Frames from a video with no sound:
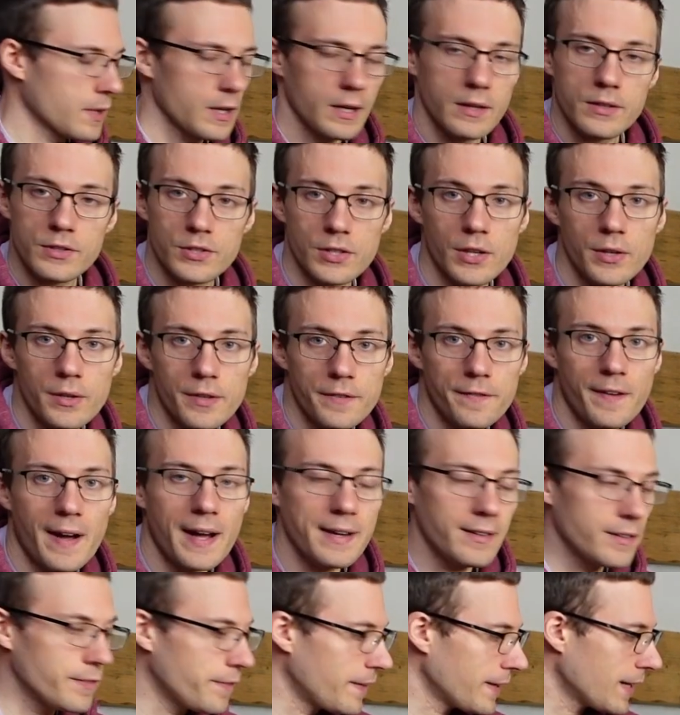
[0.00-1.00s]
So the
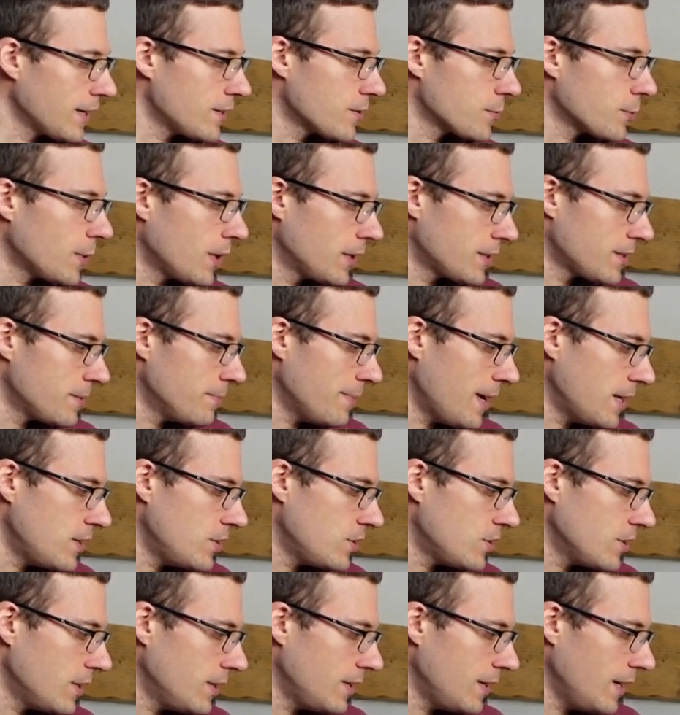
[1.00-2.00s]
final thing I just wanted to
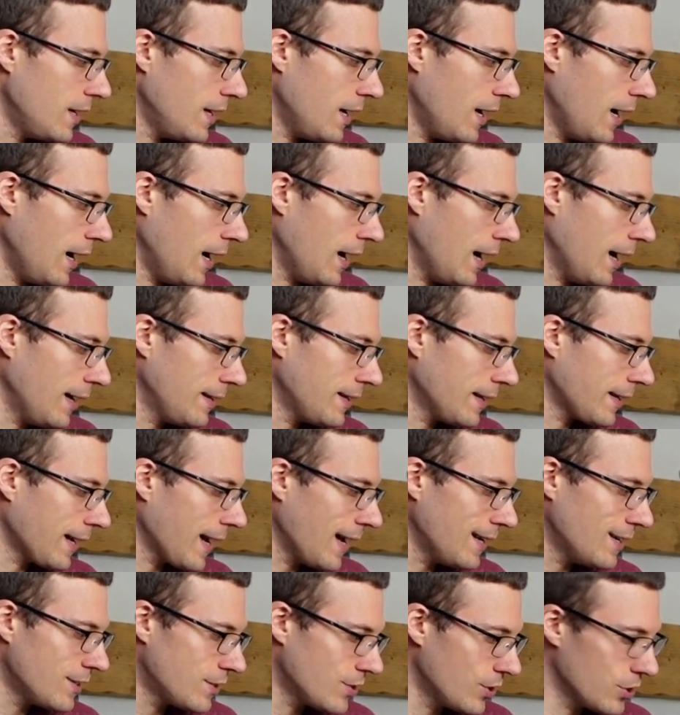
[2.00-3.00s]
mention, and I
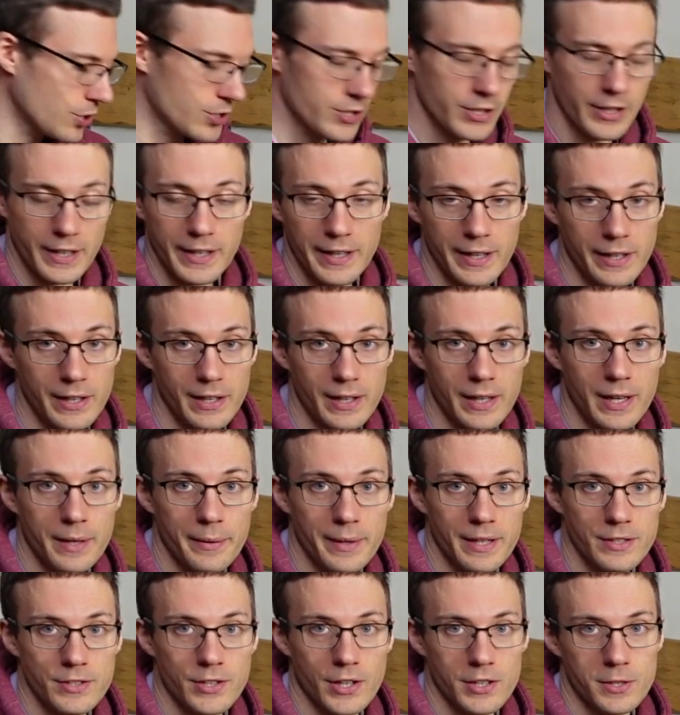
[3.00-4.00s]
kind of touched on it earlier
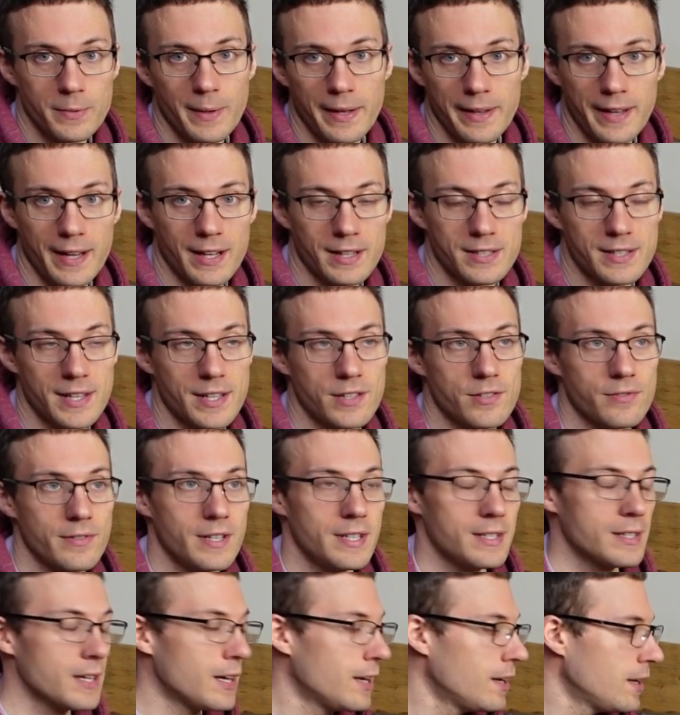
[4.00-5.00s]
when I talked about the
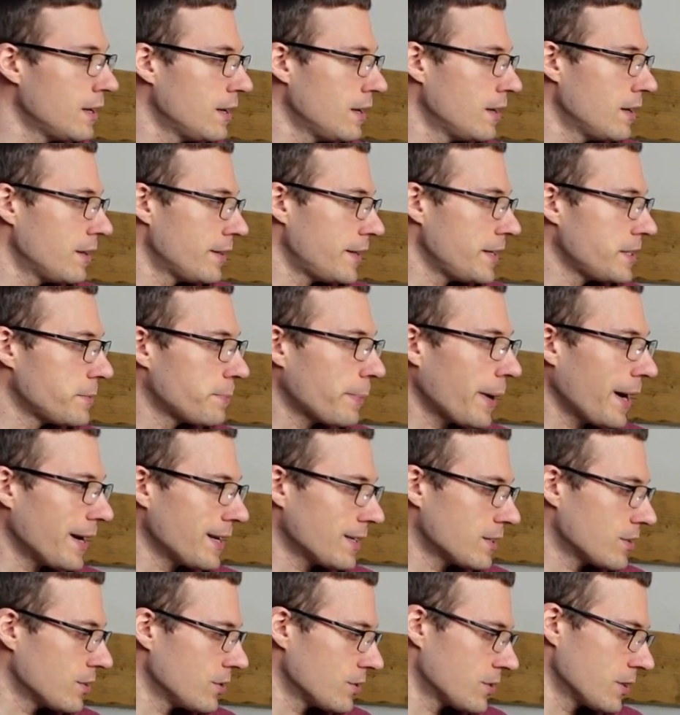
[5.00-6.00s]
accessories, this
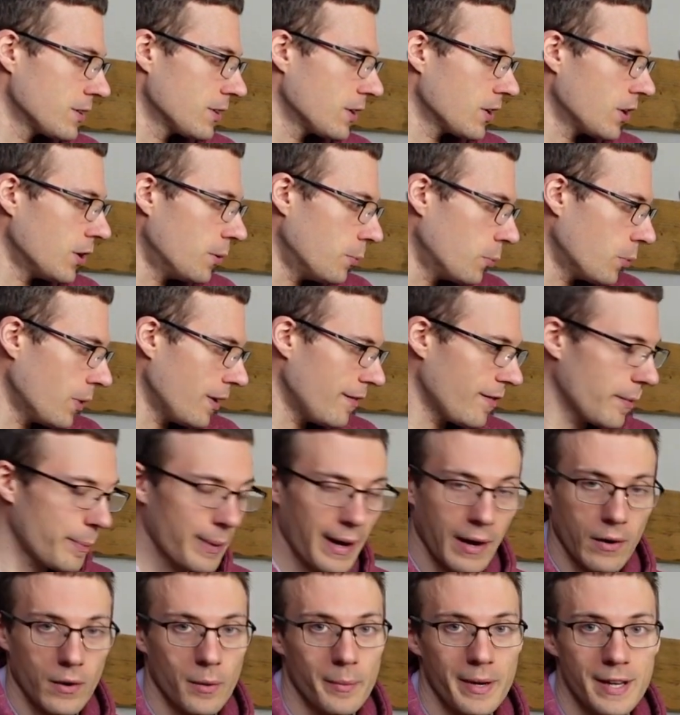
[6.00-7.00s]
bike doesn't come with a
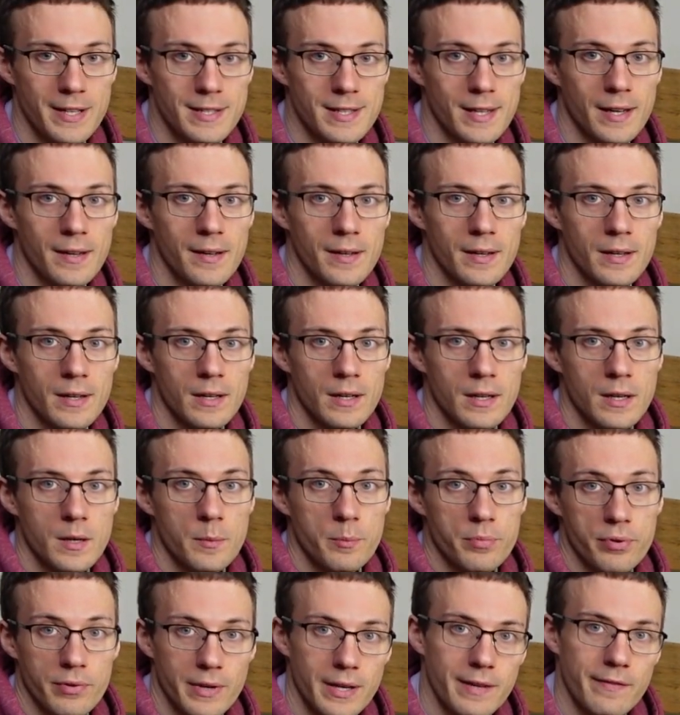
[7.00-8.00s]
power meter.
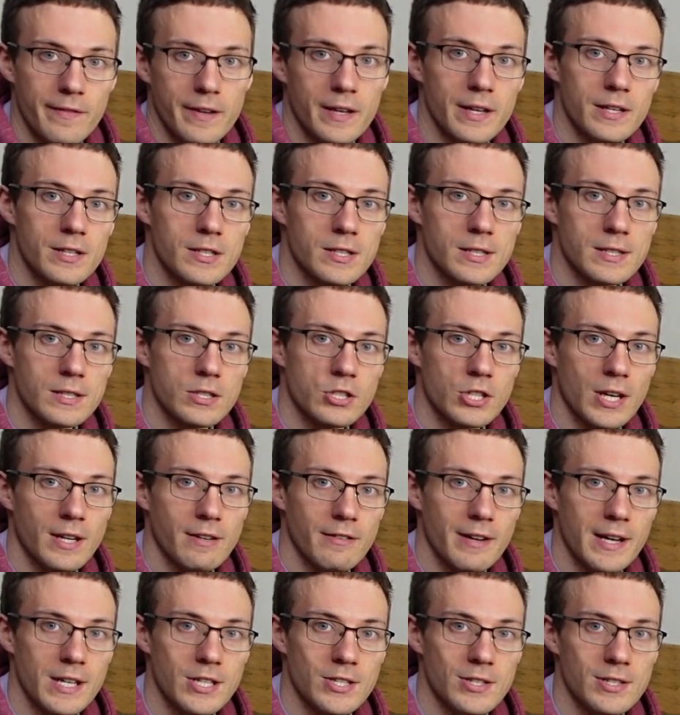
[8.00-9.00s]
Previous
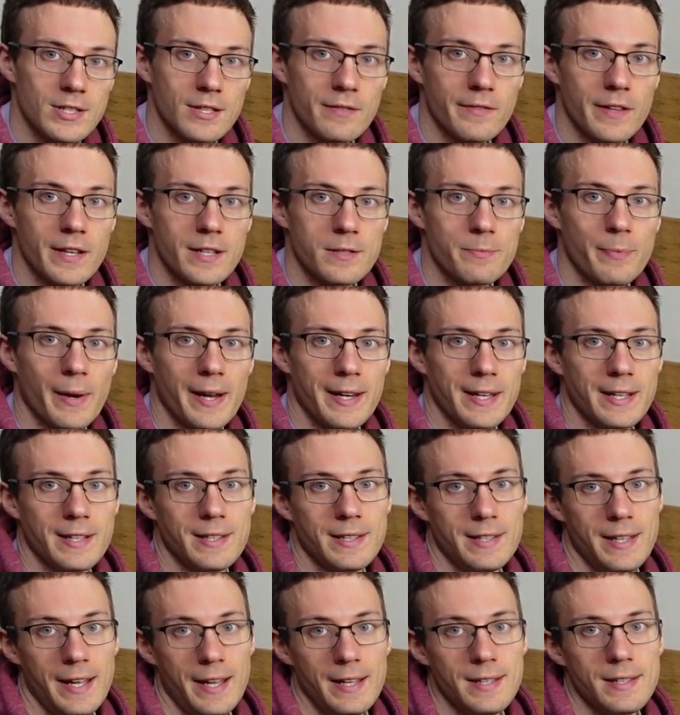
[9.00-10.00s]
generations of this
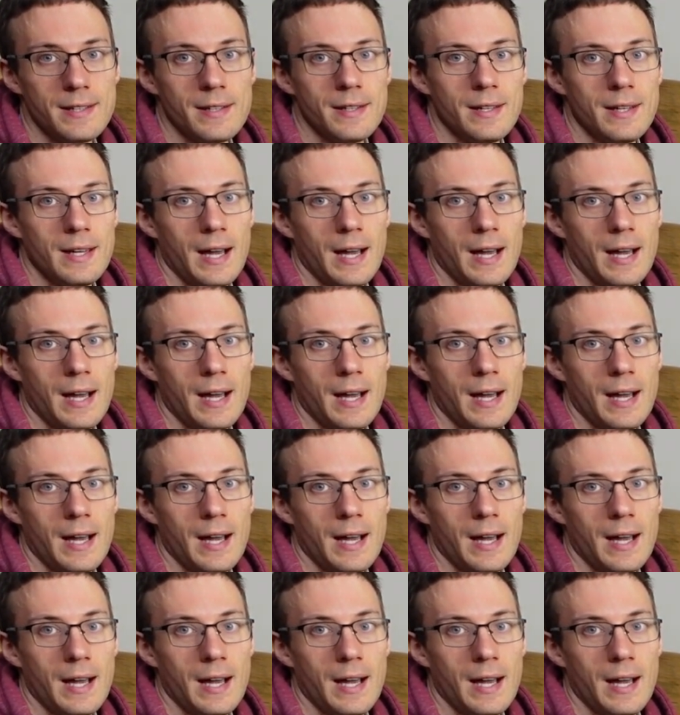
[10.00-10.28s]
bike did.